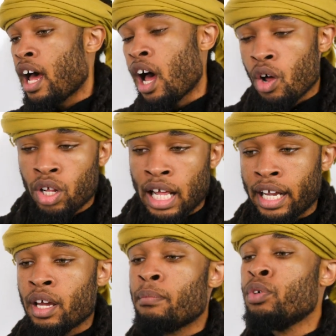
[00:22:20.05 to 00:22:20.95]
how to
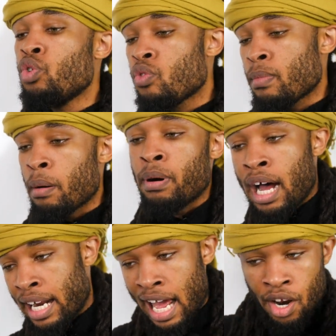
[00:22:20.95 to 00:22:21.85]
like maneuver my
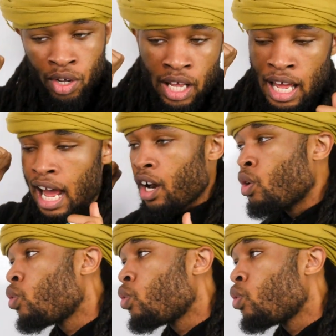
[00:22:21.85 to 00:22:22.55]
body, how to